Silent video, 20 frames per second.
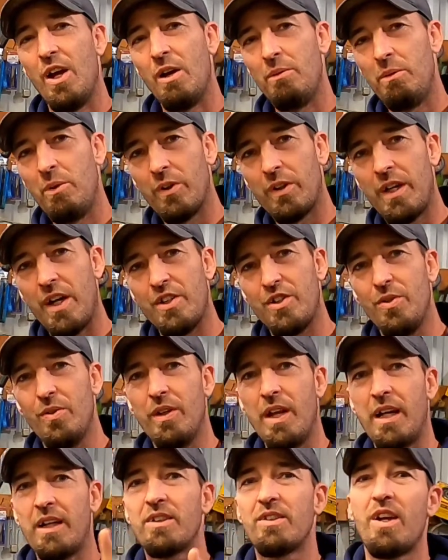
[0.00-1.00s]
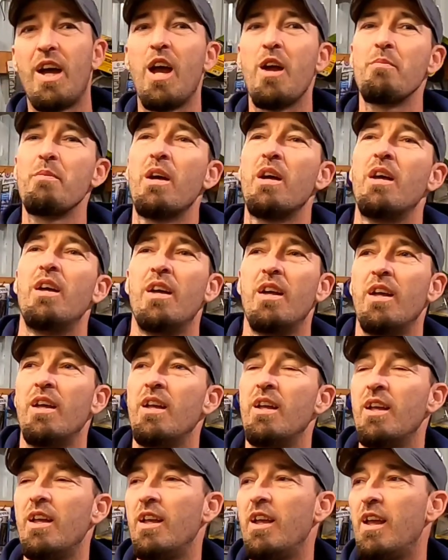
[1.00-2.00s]
we will catch you next time,
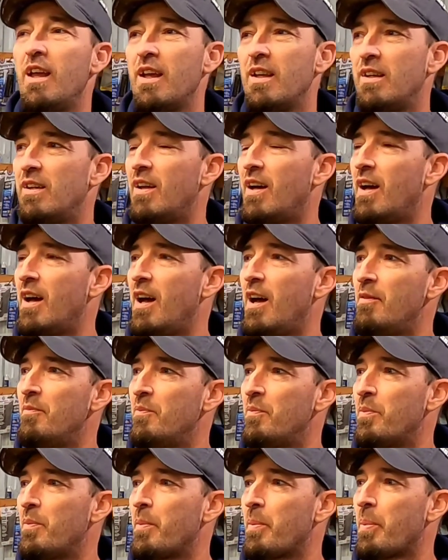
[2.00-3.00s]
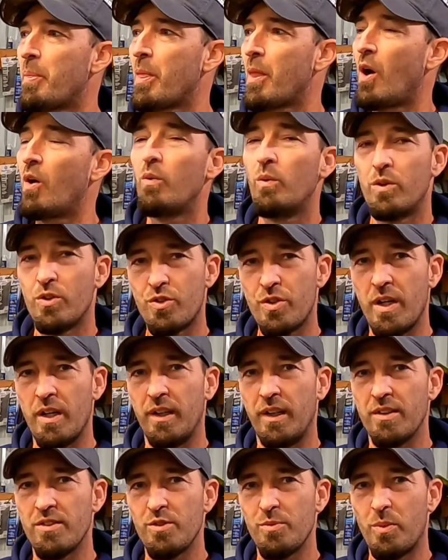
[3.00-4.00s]
and we'll try and
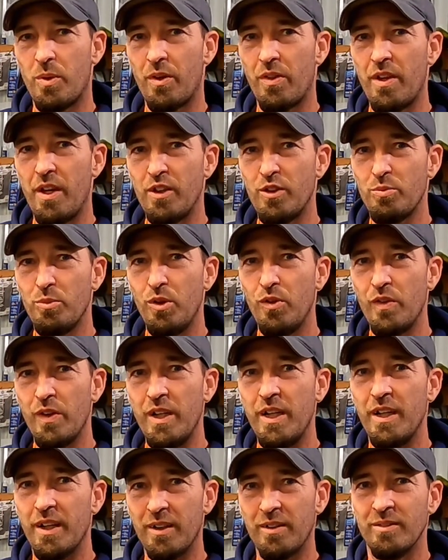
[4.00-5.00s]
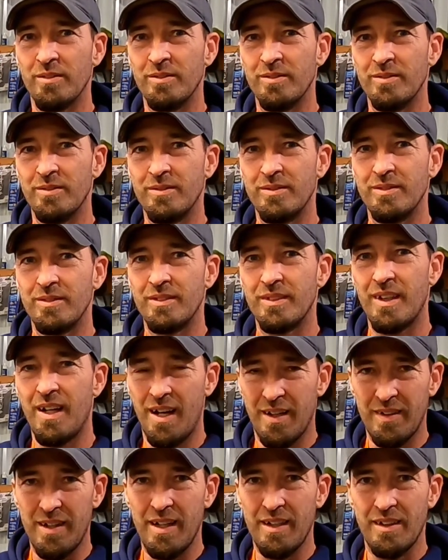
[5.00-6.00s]
get some more things moving here.
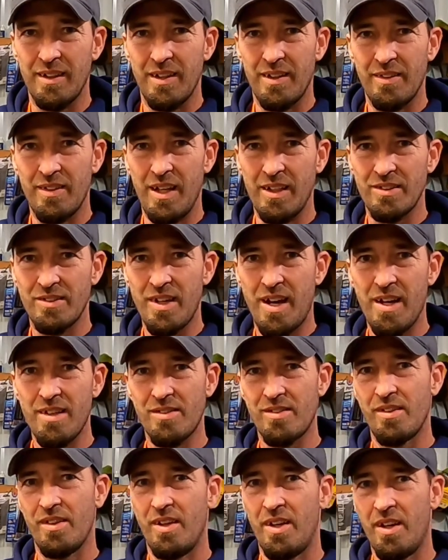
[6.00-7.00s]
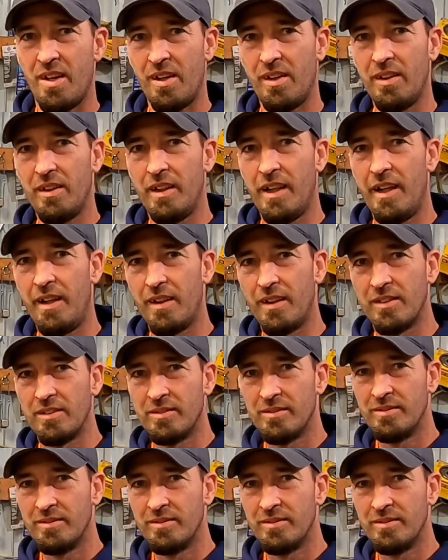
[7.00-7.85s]
All right, thanks, guys. Later.